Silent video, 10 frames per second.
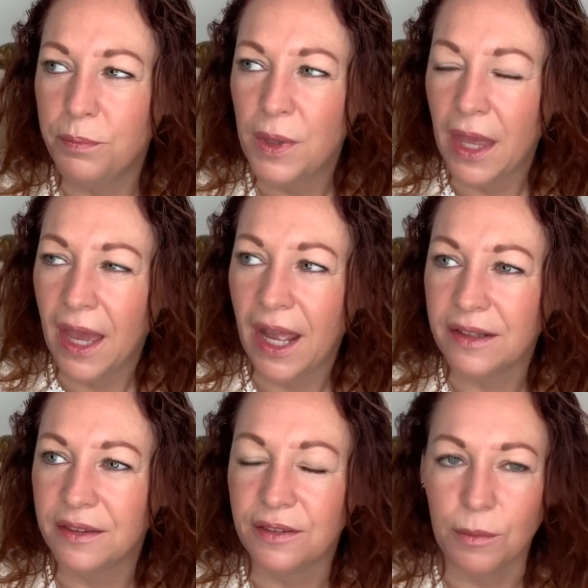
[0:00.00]

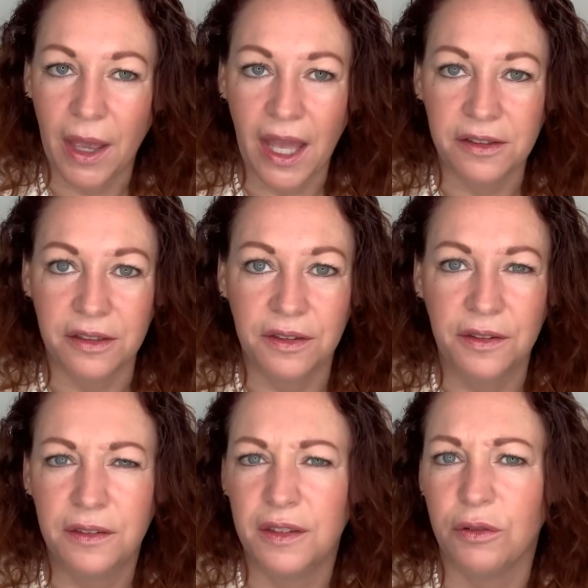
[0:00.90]
had some added
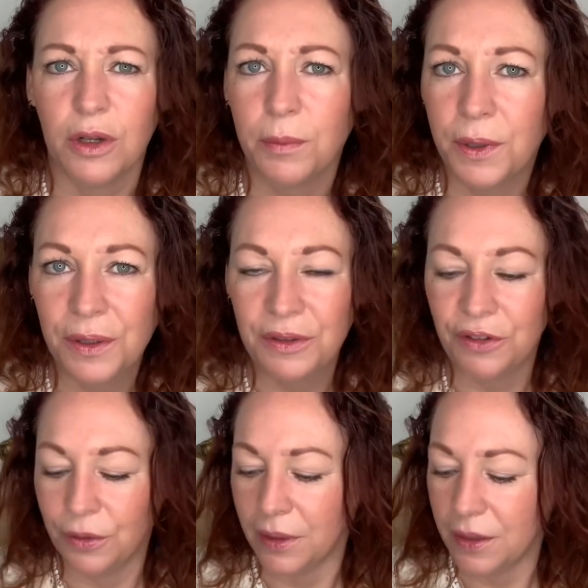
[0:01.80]
syrup
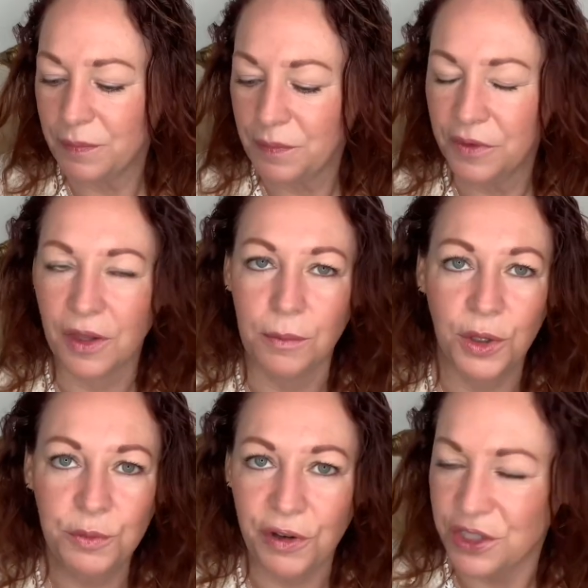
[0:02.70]
to it. So
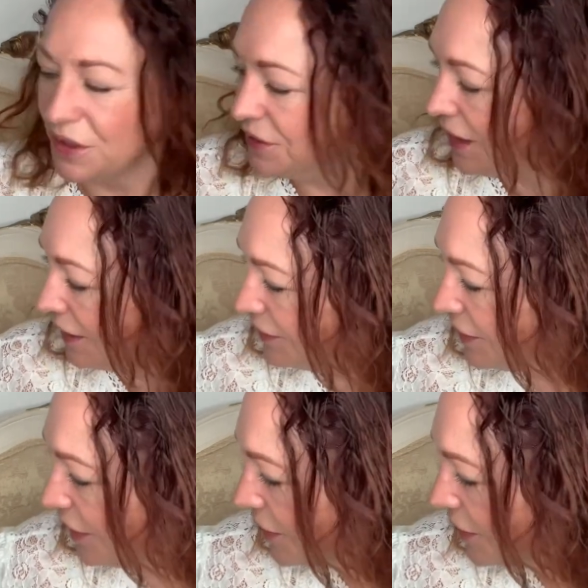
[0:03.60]
Mon Précieux Nectar,